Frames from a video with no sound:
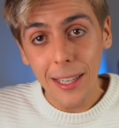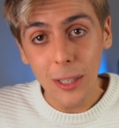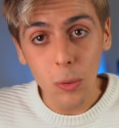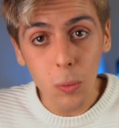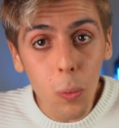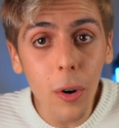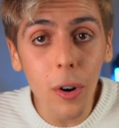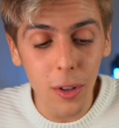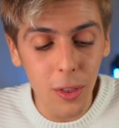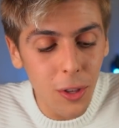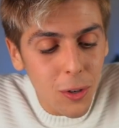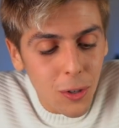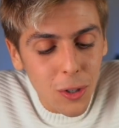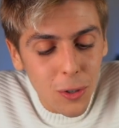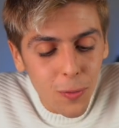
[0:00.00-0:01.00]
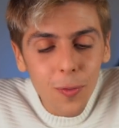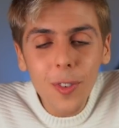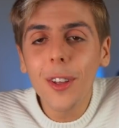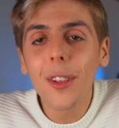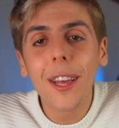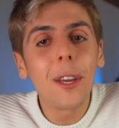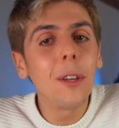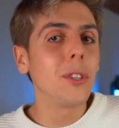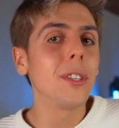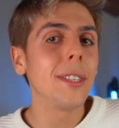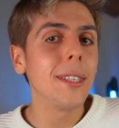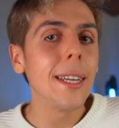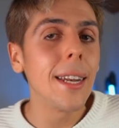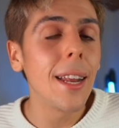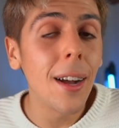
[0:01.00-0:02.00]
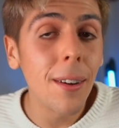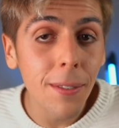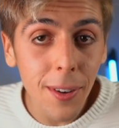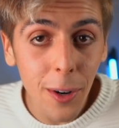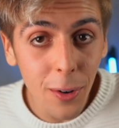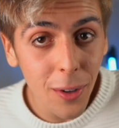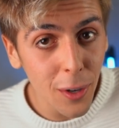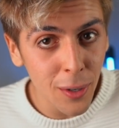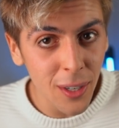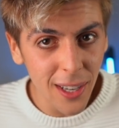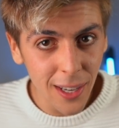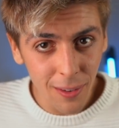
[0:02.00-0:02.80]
is worth. You just feel like you just did a very good